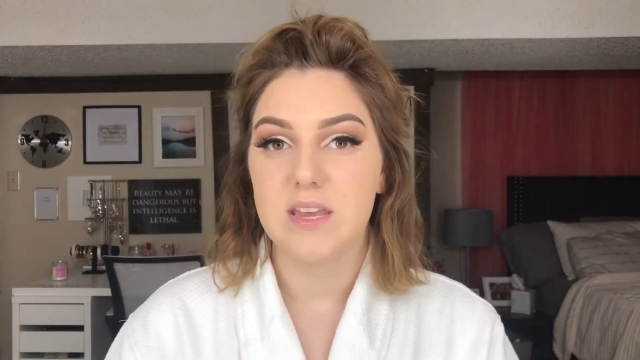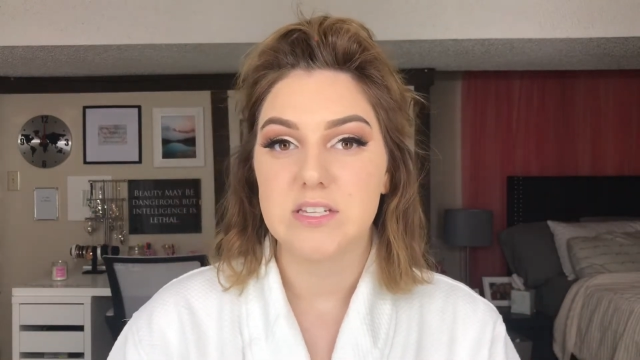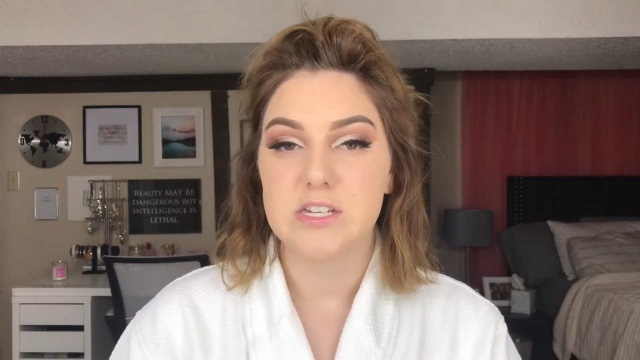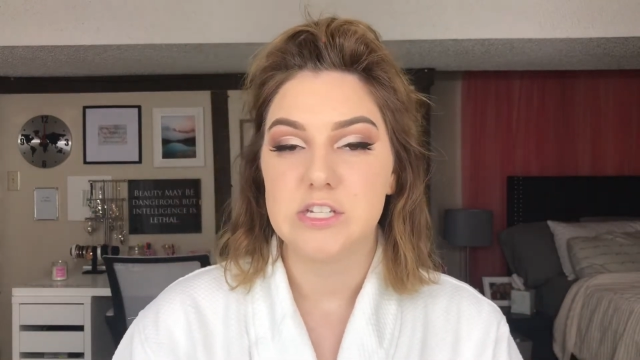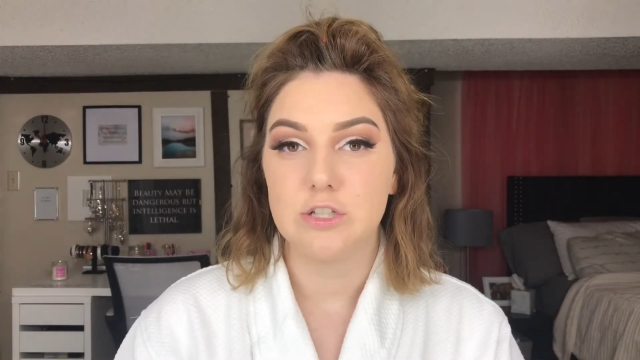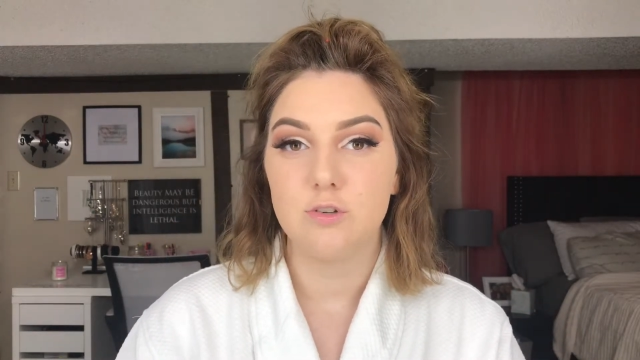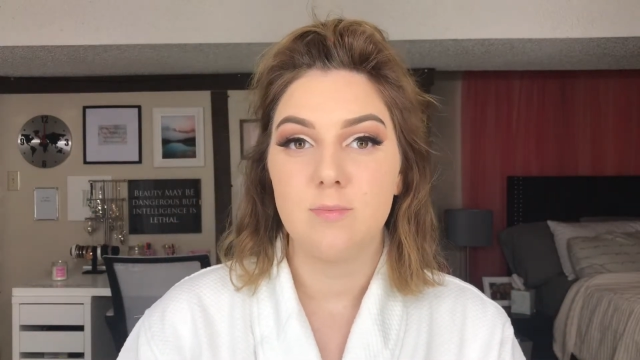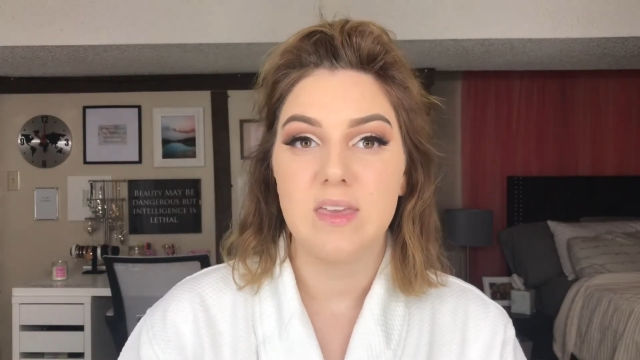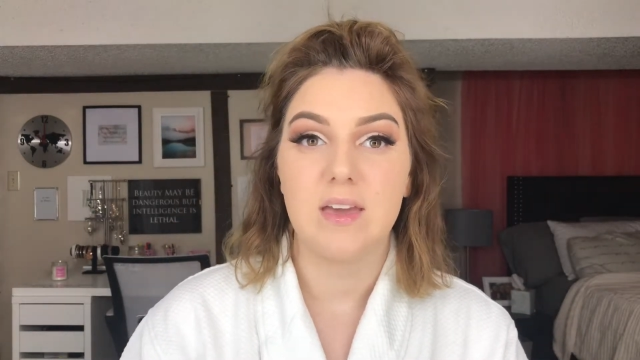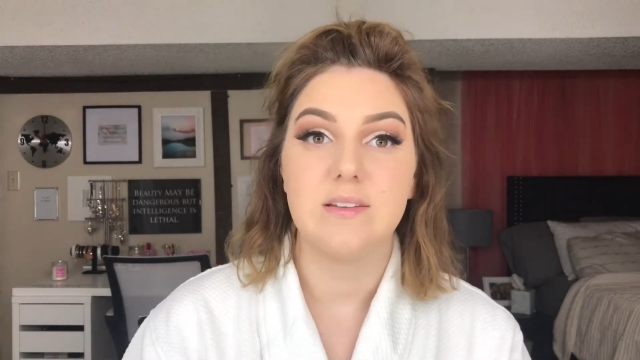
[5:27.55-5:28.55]
thing to
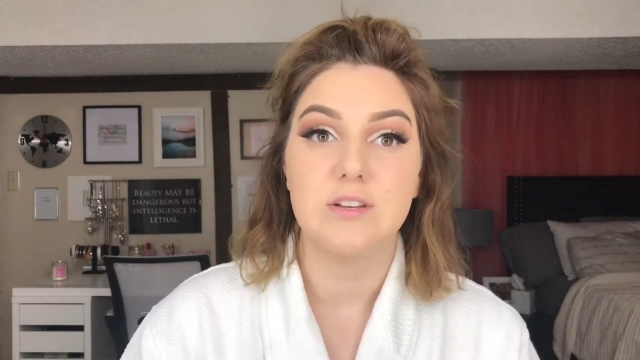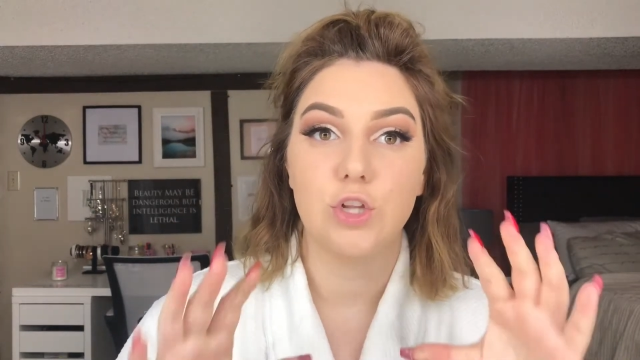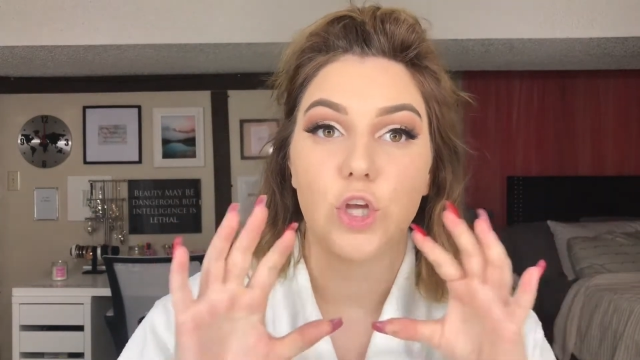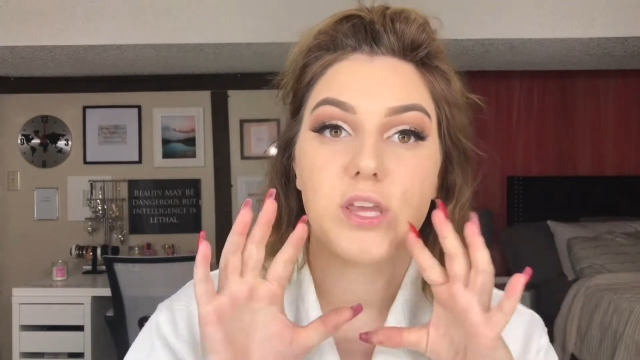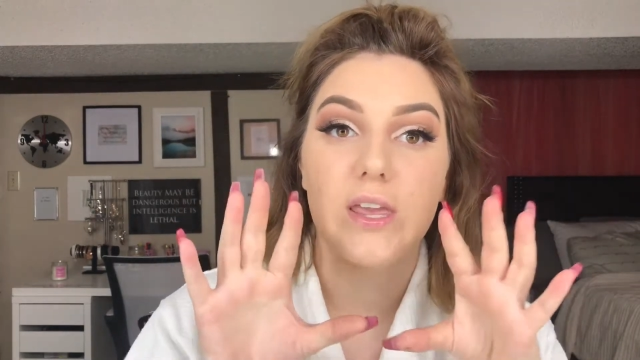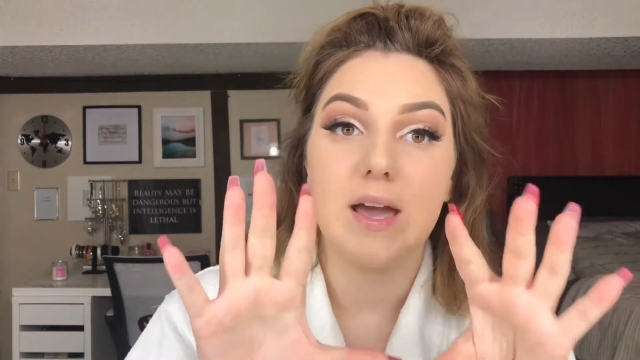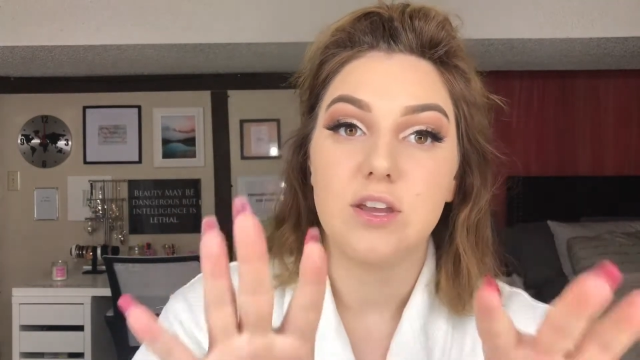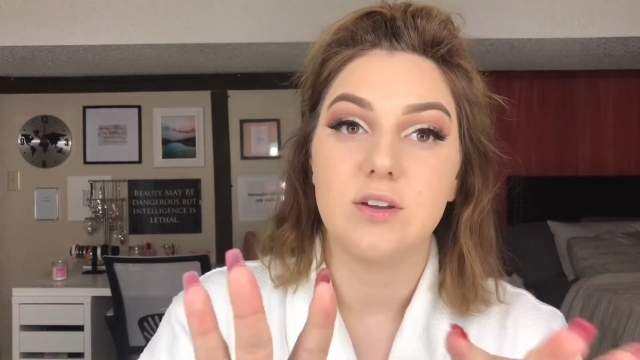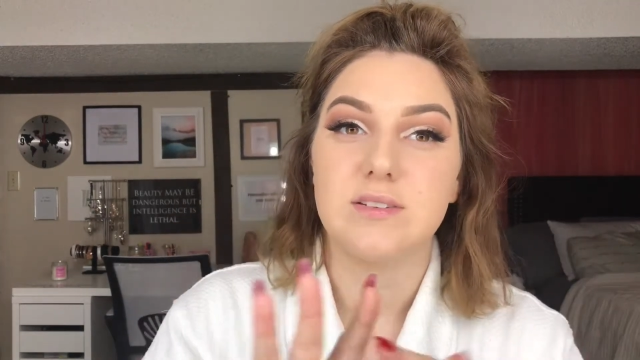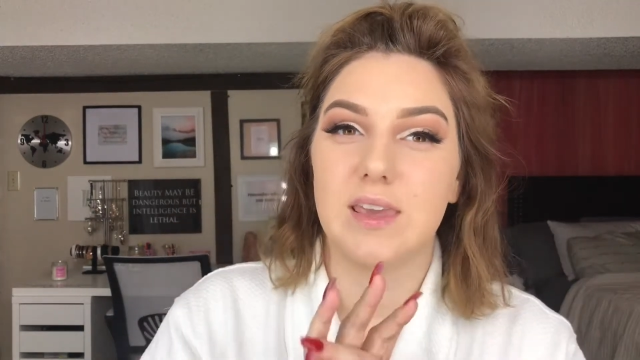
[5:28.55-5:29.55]
do because you're looking
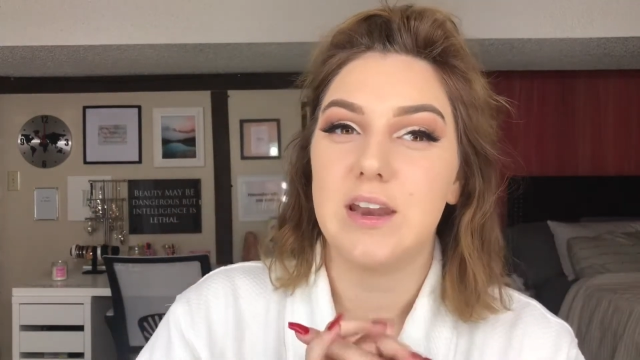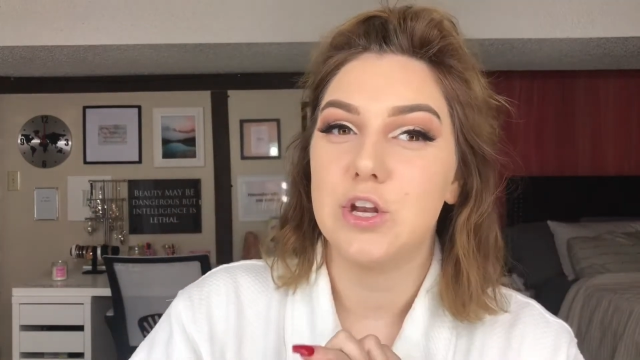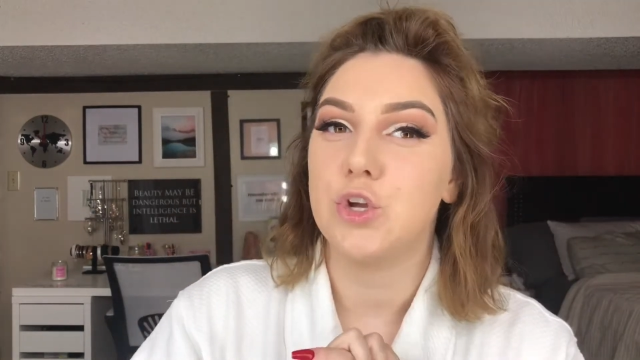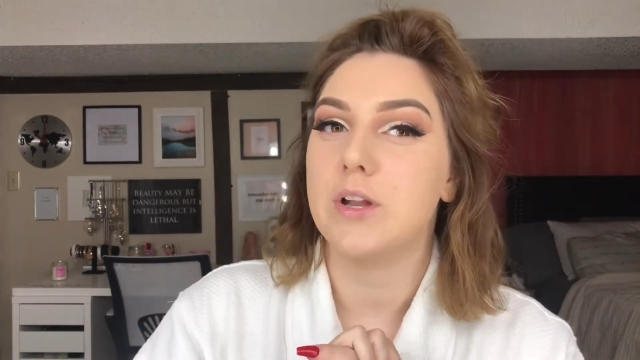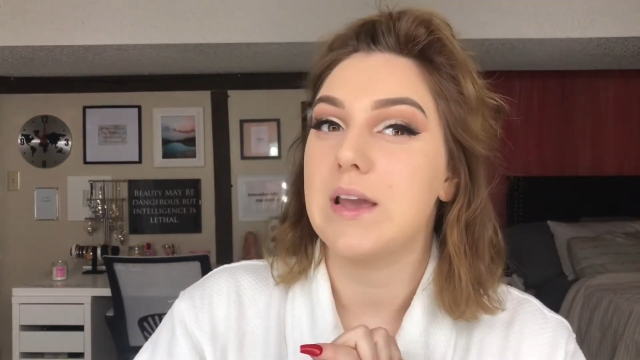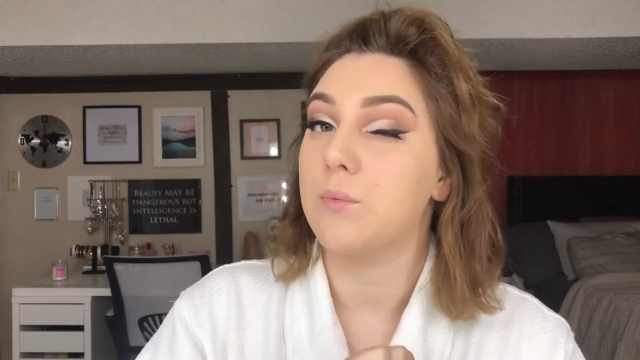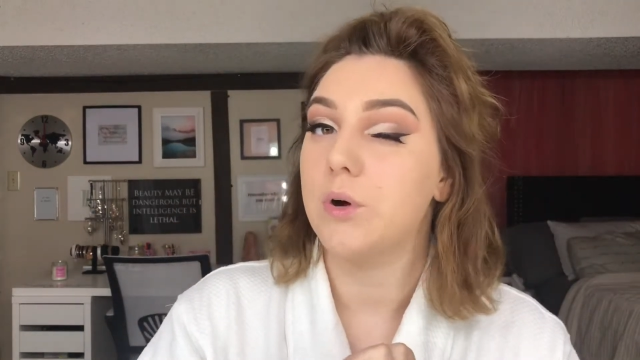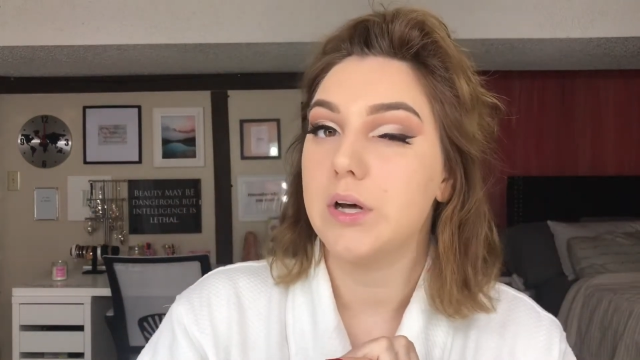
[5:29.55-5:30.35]
at your skin and you're like,